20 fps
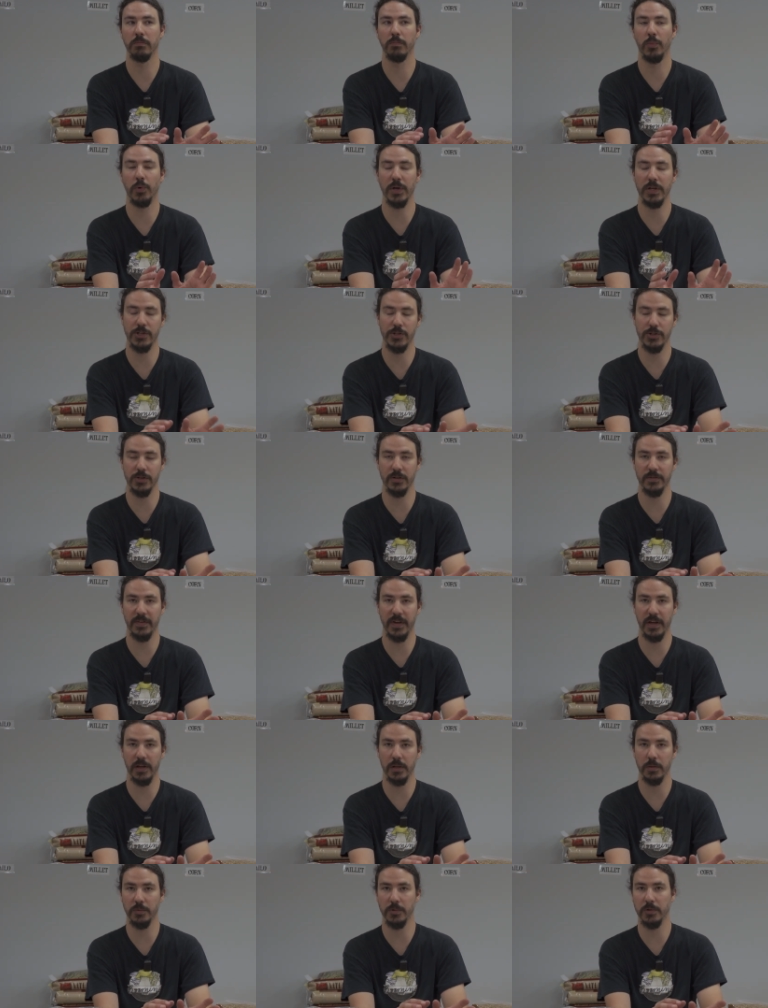moisture
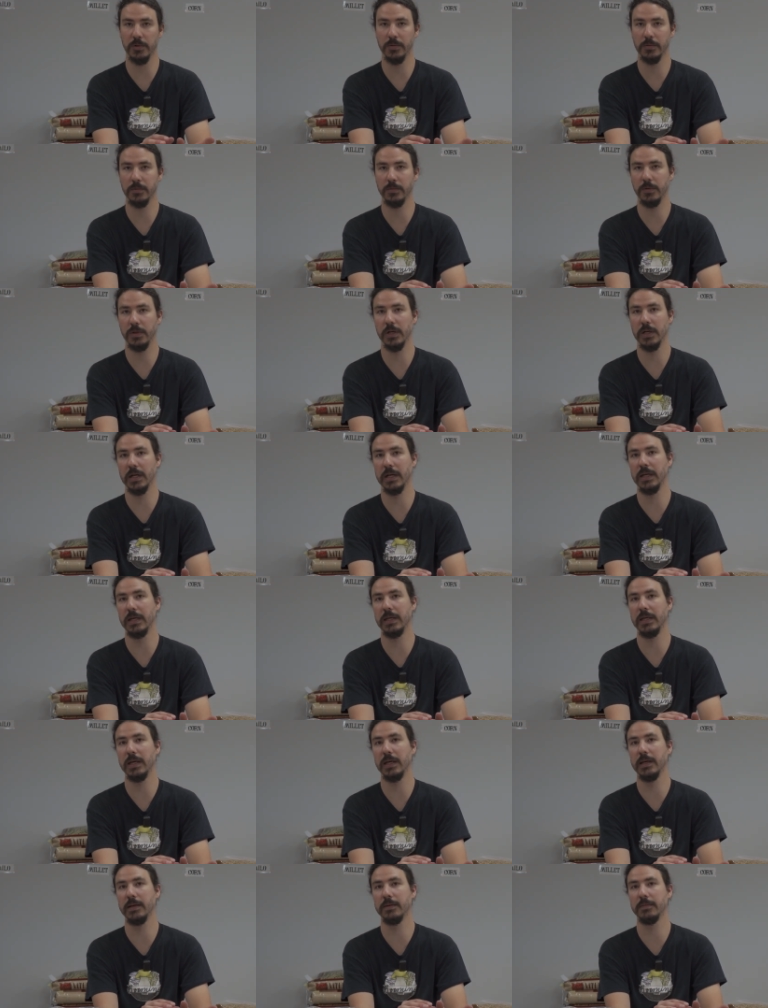available, you're going to
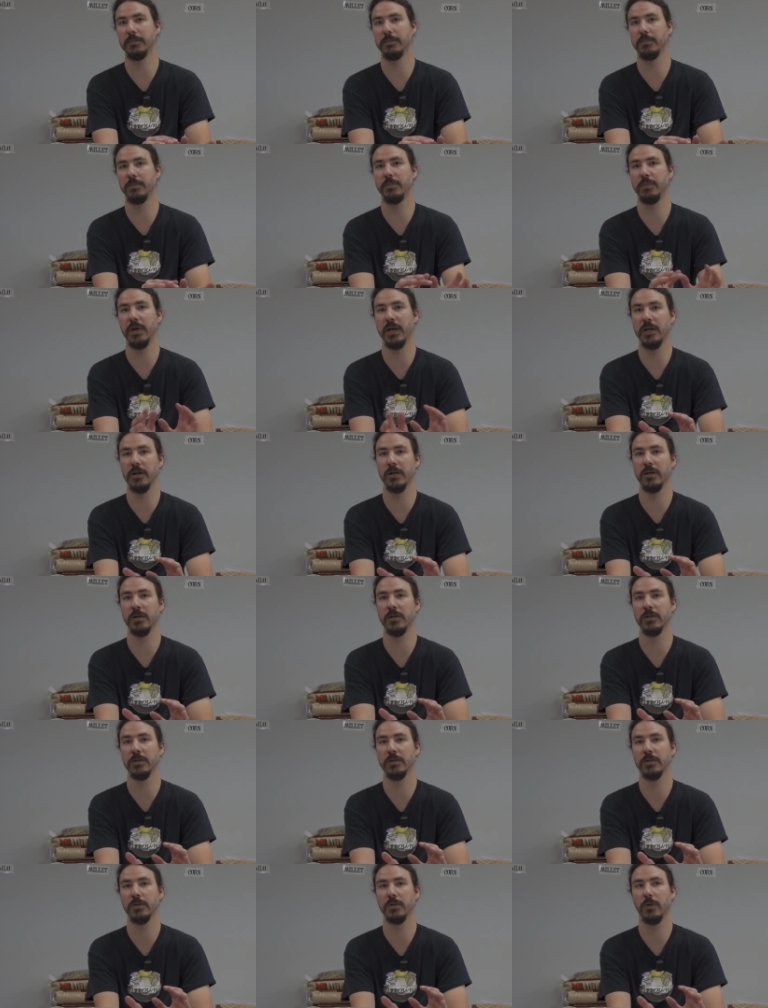get
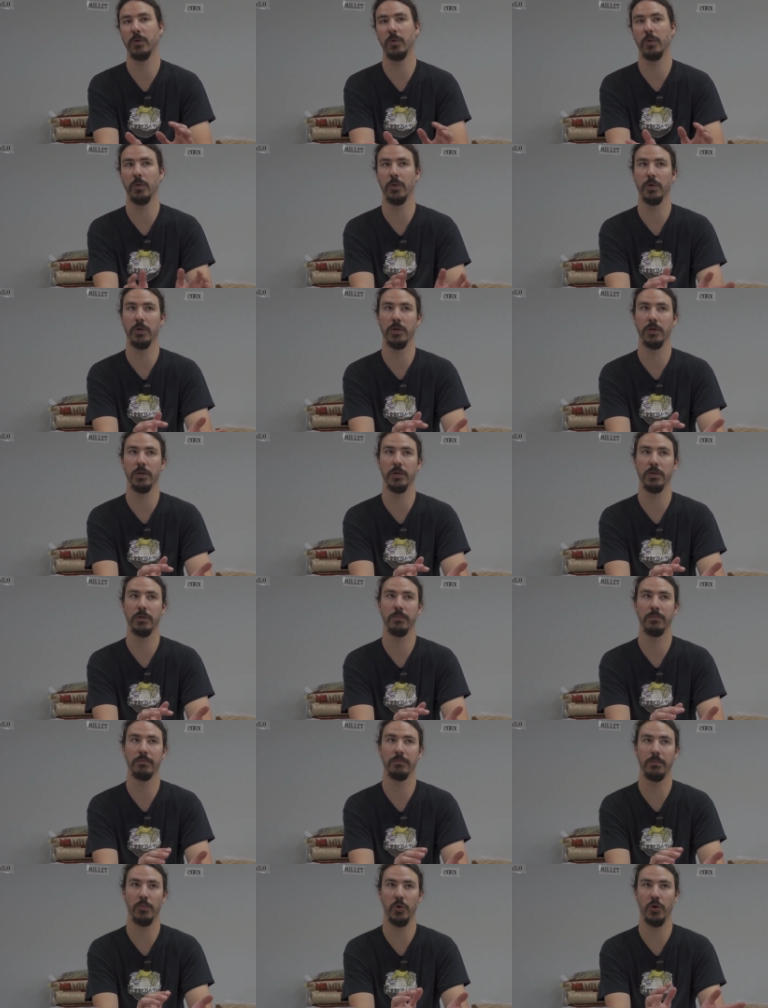bigger or
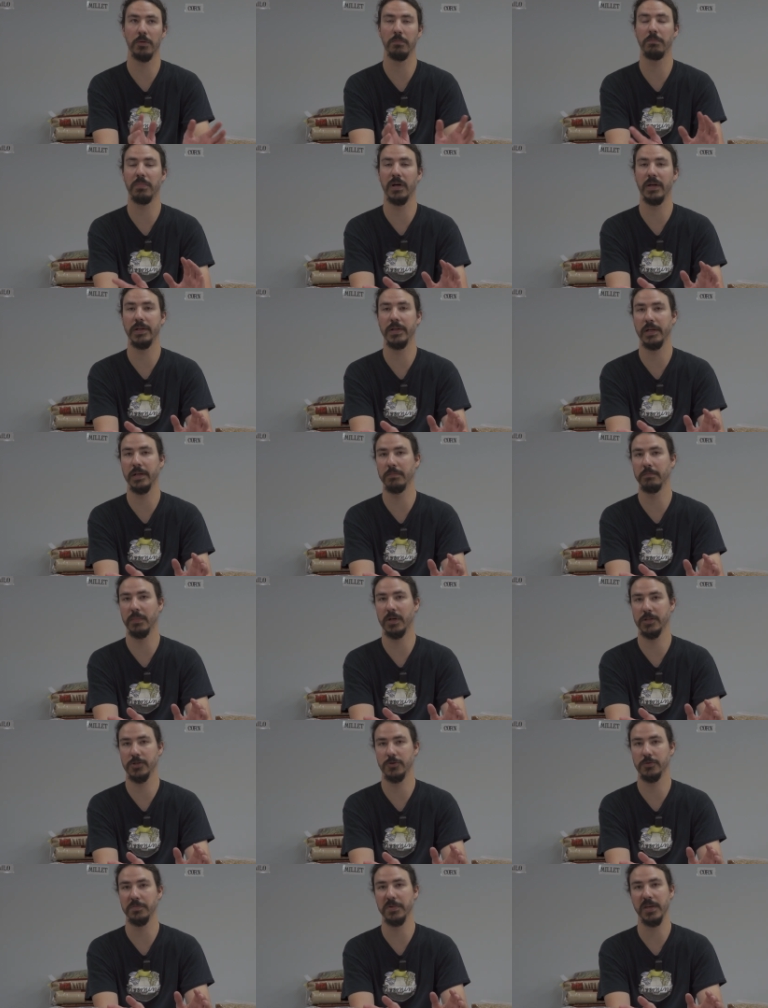more abundant
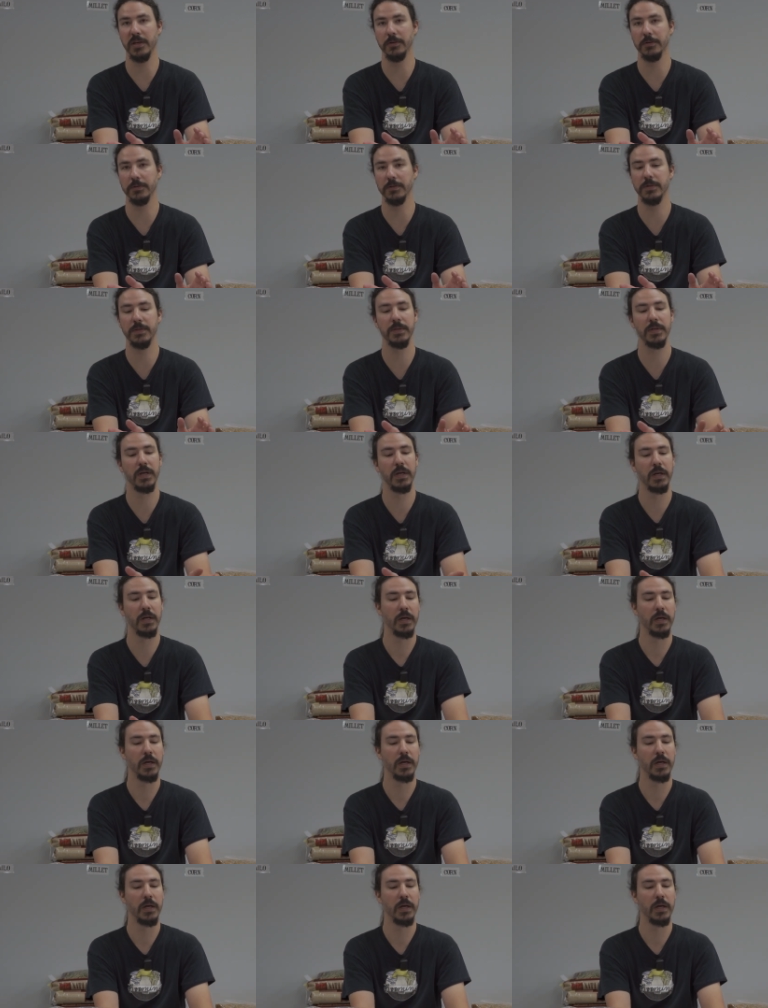mushroom yields.